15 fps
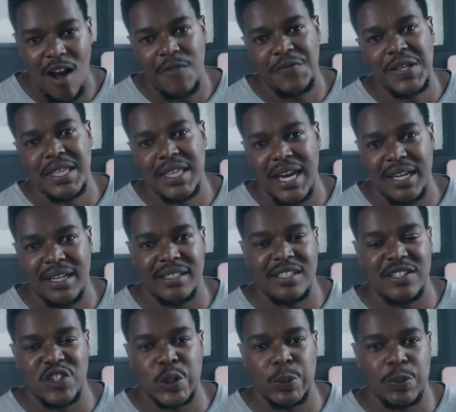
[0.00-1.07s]
after that, a
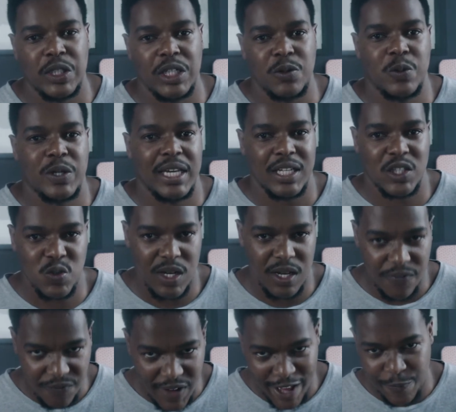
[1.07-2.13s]
distributor will get
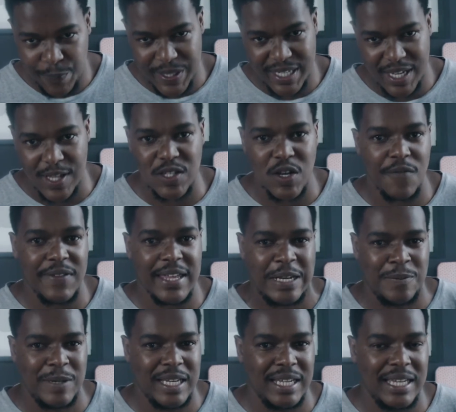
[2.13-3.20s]
25% of
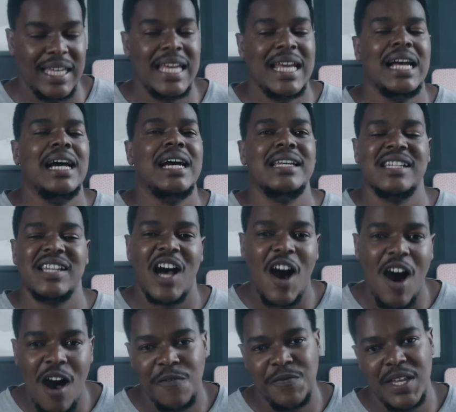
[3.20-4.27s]
that money. Then
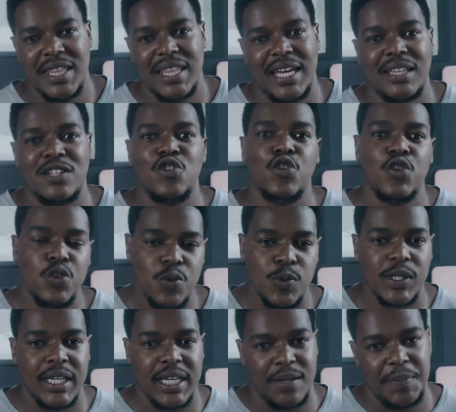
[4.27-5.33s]
after that, you
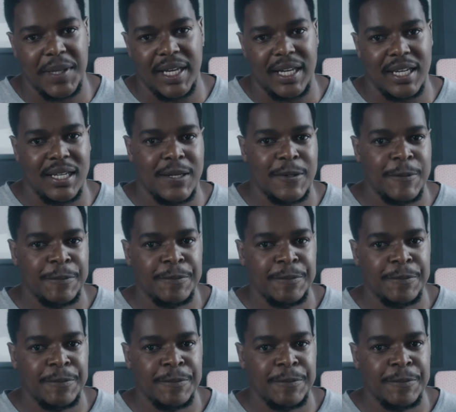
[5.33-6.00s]
will get paid.